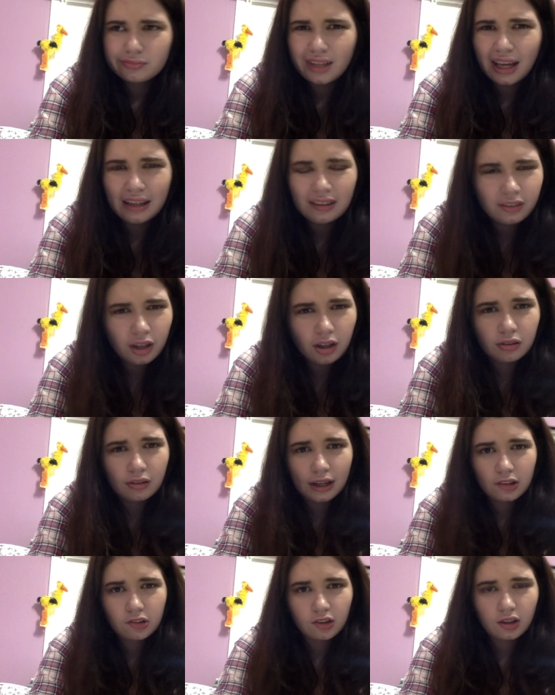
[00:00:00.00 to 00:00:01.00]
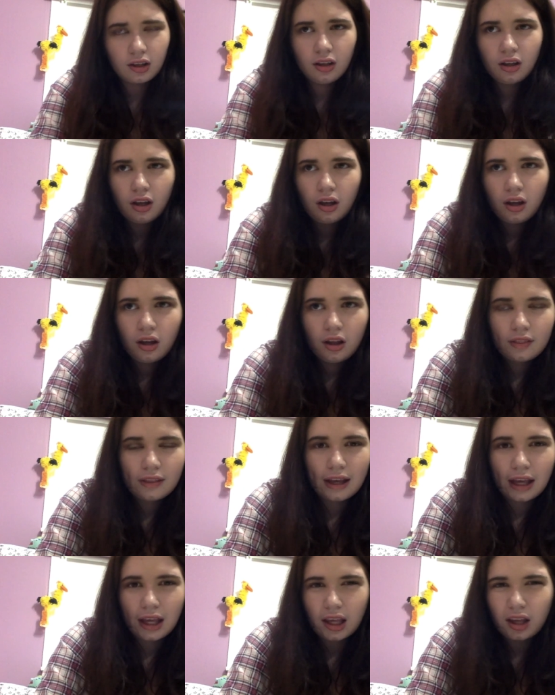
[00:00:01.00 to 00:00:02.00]
don't know, actually.
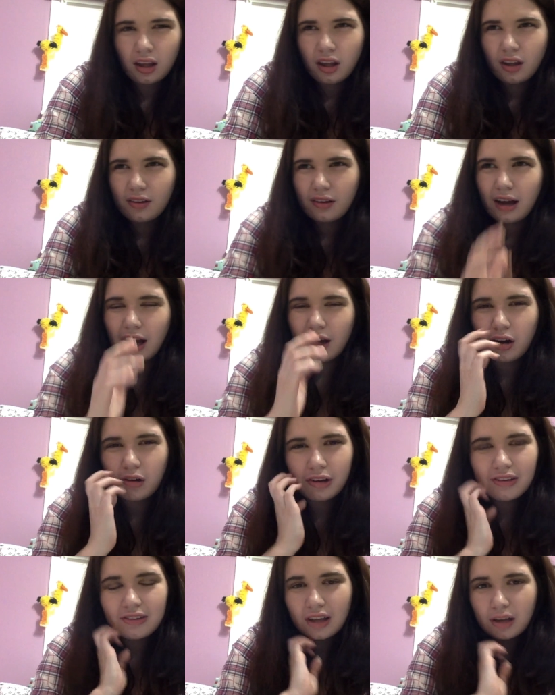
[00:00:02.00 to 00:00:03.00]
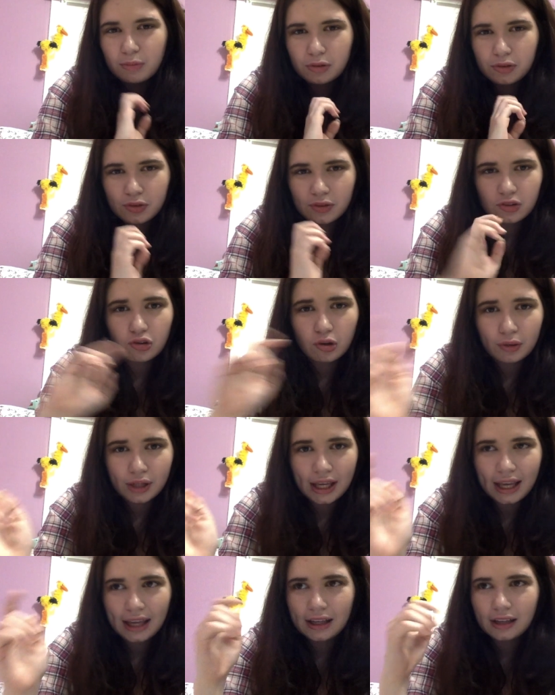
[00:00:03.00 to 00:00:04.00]
Like, I always love movies with Jonah
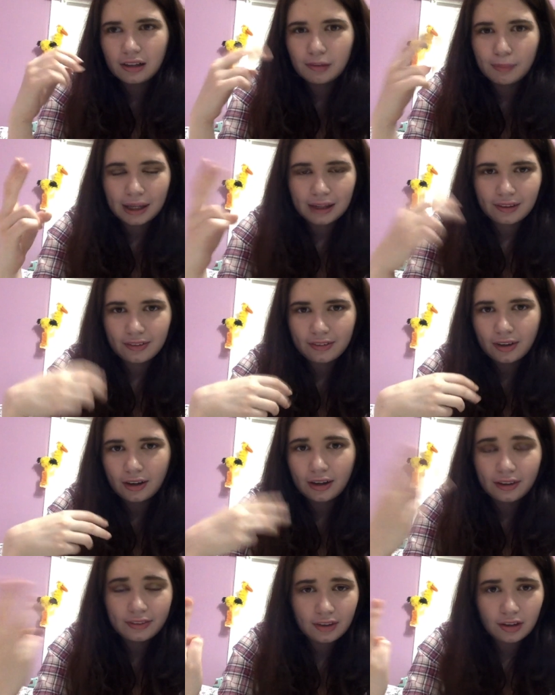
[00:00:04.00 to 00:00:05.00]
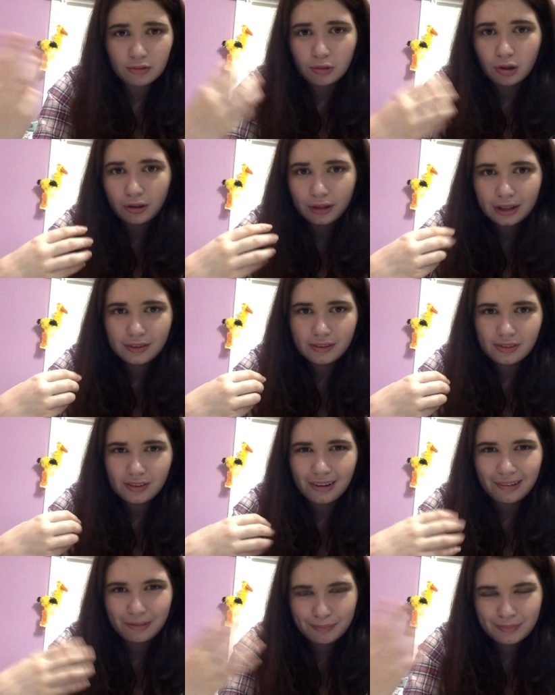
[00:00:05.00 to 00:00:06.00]
Hill, Michael Cera, Seth Rogen,
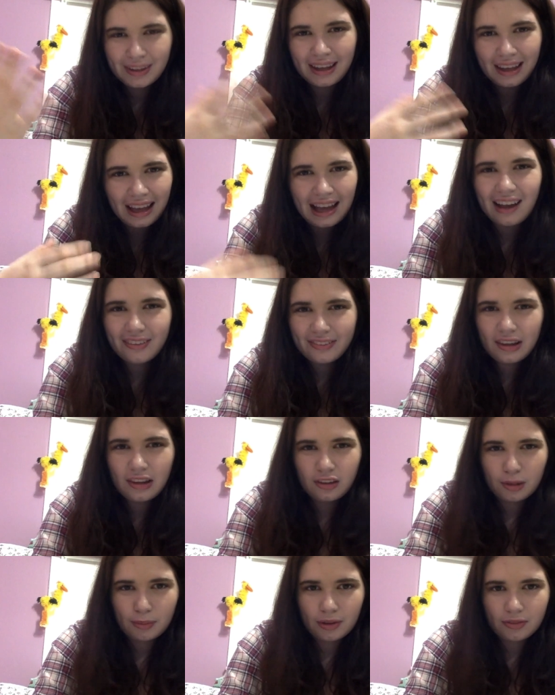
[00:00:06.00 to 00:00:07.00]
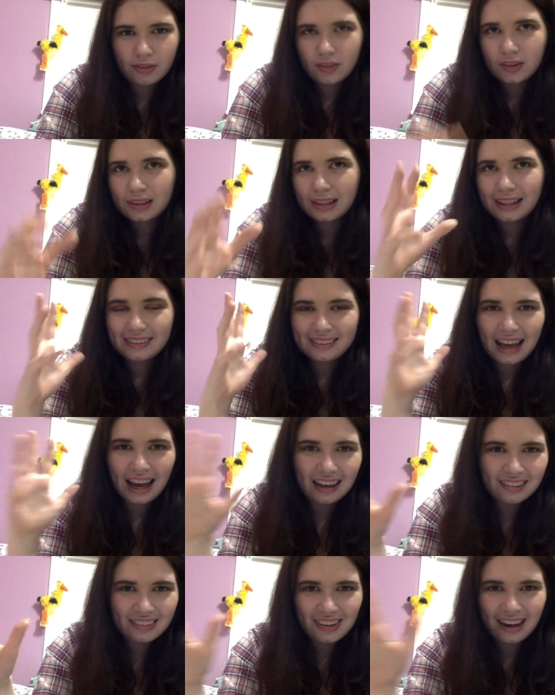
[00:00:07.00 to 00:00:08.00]
so I'll say they're my favorite, like,
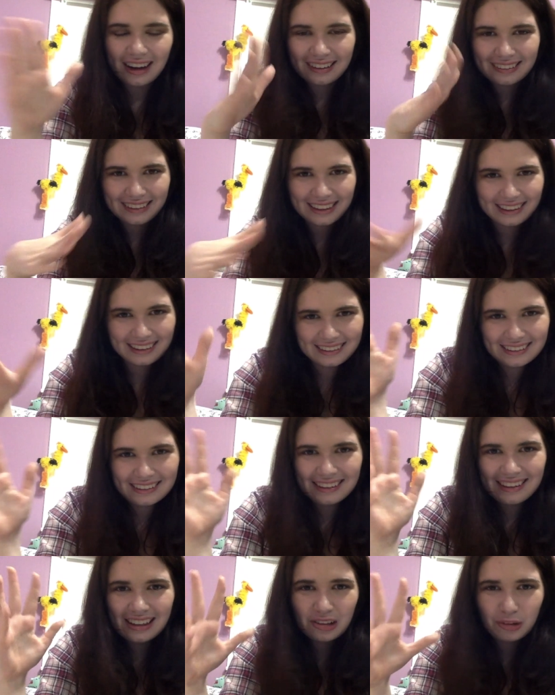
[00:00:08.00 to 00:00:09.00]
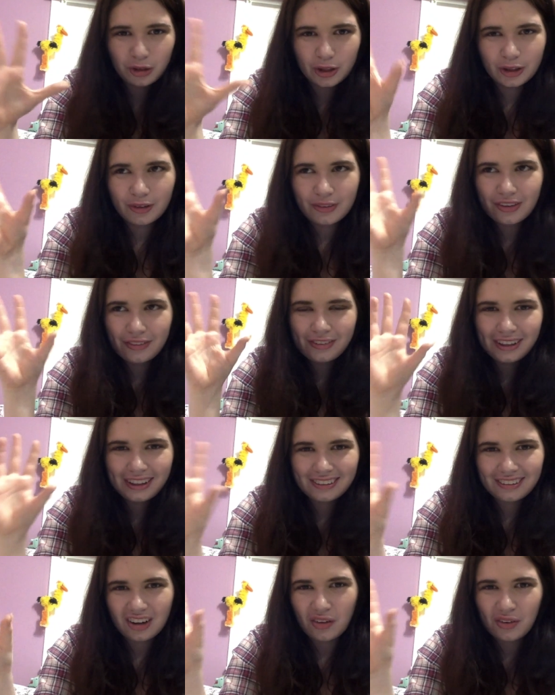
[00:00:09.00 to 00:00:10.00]
that entire, like, crew, because I feel like
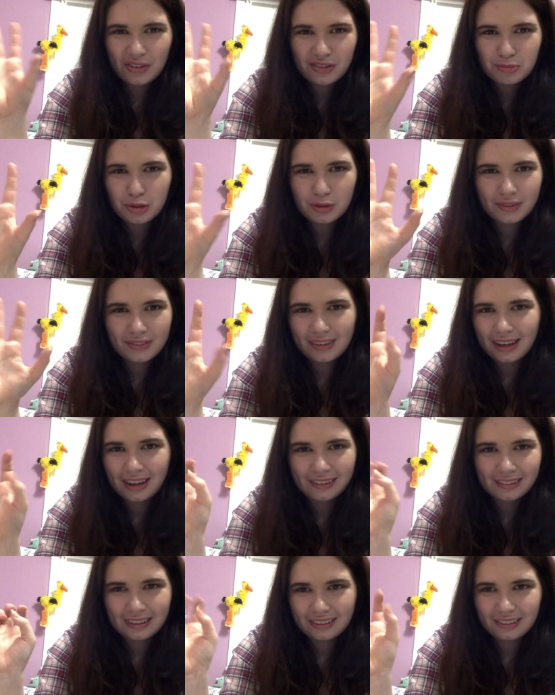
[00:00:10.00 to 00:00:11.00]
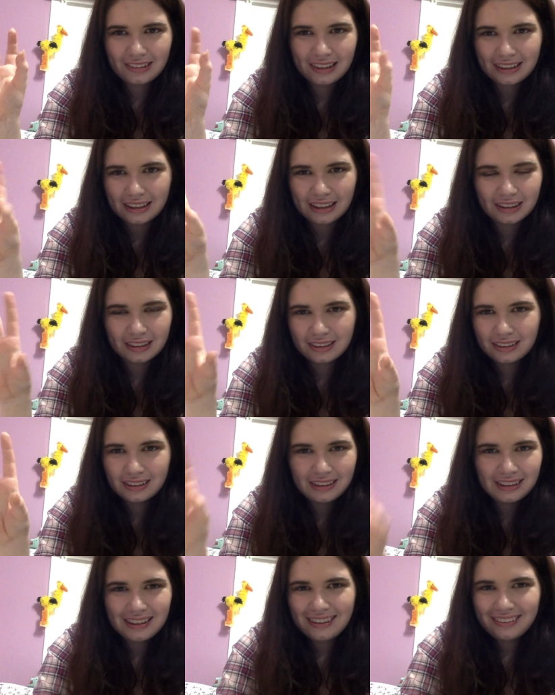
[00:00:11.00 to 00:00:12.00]
they're always in movies together. Like, they're like
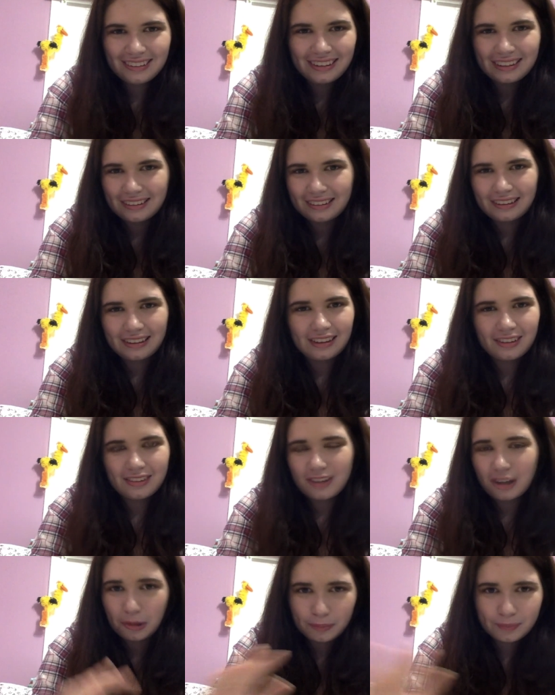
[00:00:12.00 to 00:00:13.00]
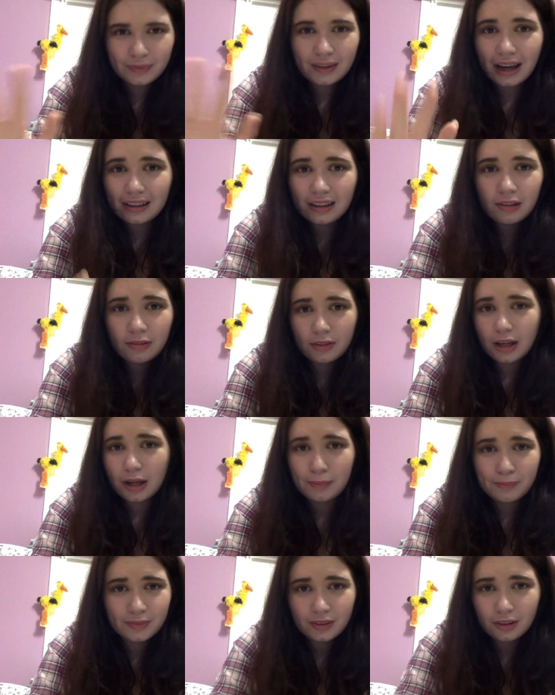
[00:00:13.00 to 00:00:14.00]
a clique, so I love
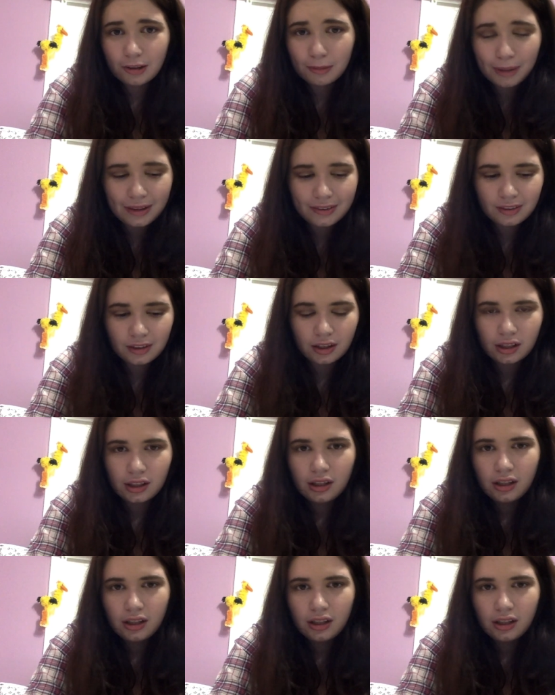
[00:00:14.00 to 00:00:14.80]
them. They're amazing.